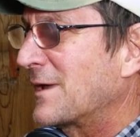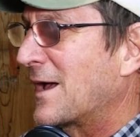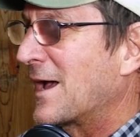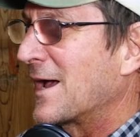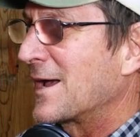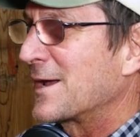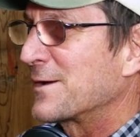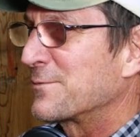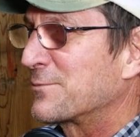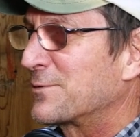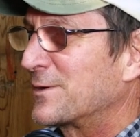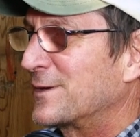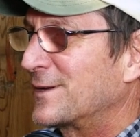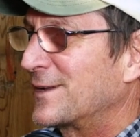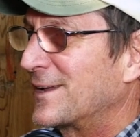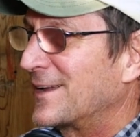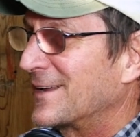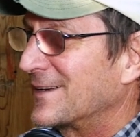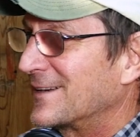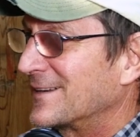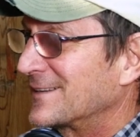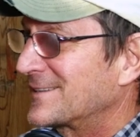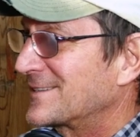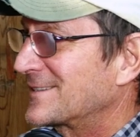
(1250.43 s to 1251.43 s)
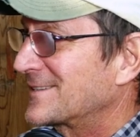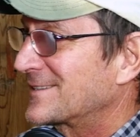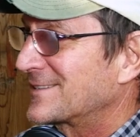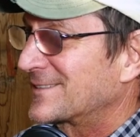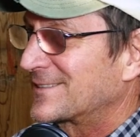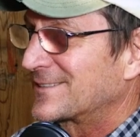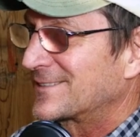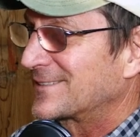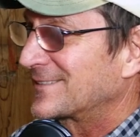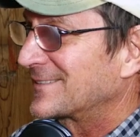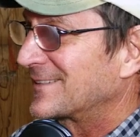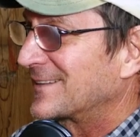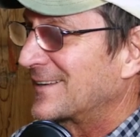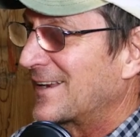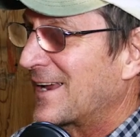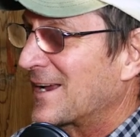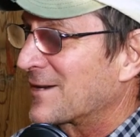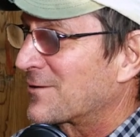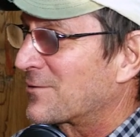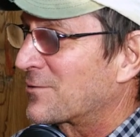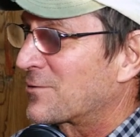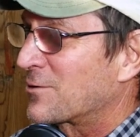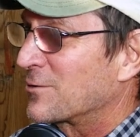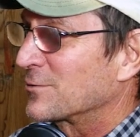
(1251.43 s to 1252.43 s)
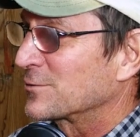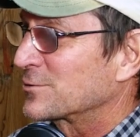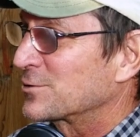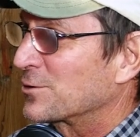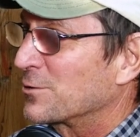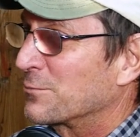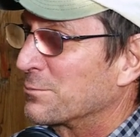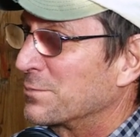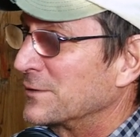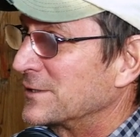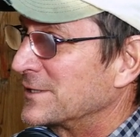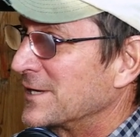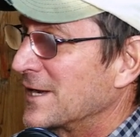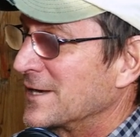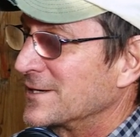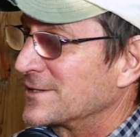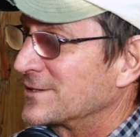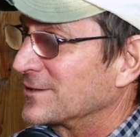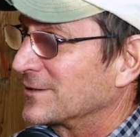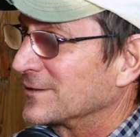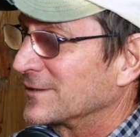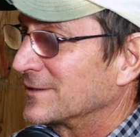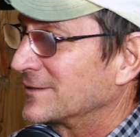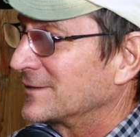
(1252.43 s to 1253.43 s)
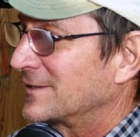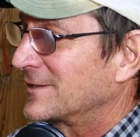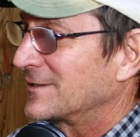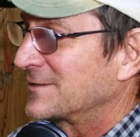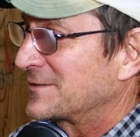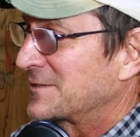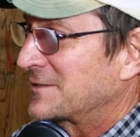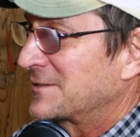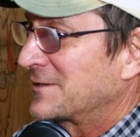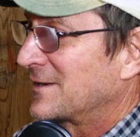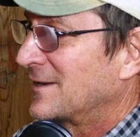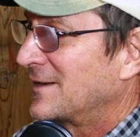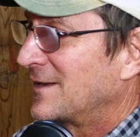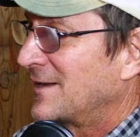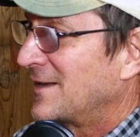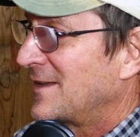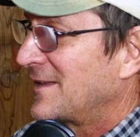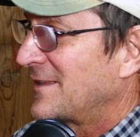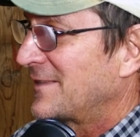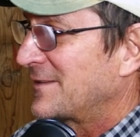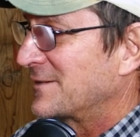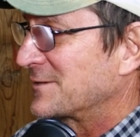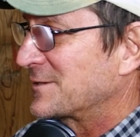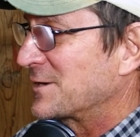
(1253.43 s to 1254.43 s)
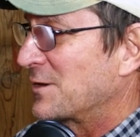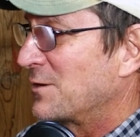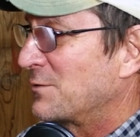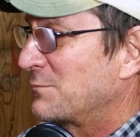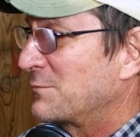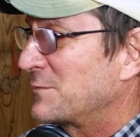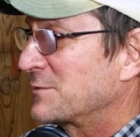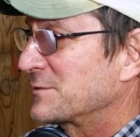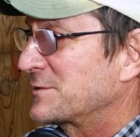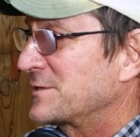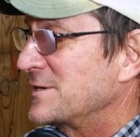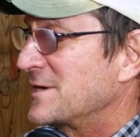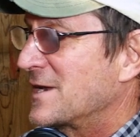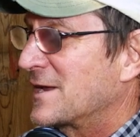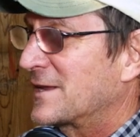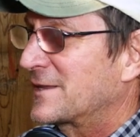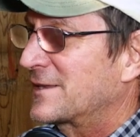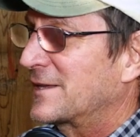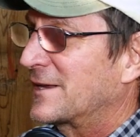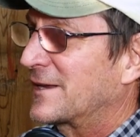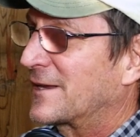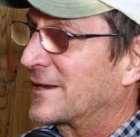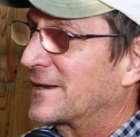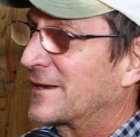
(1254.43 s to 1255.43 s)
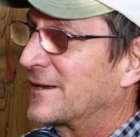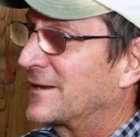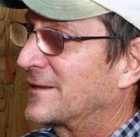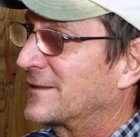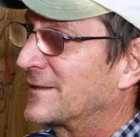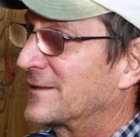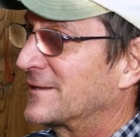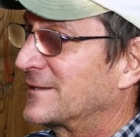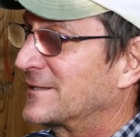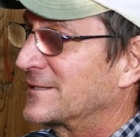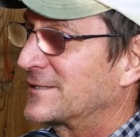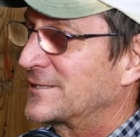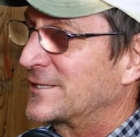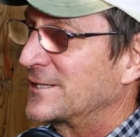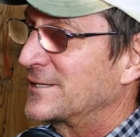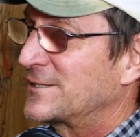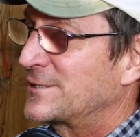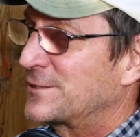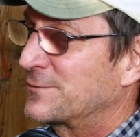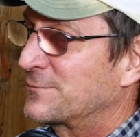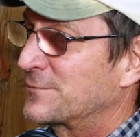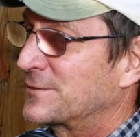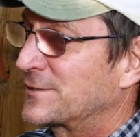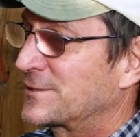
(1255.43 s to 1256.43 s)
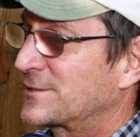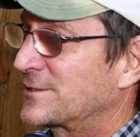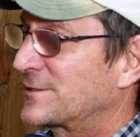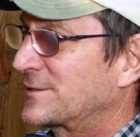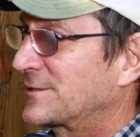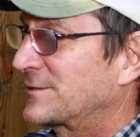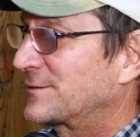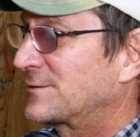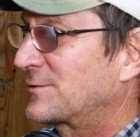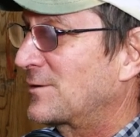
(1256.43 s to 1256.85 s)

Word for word: Iowa yeah. and its yeah. I mean, agricultural why is it? potential. Yeah. Yeah. There, there's there's almost nothing in the deciduous.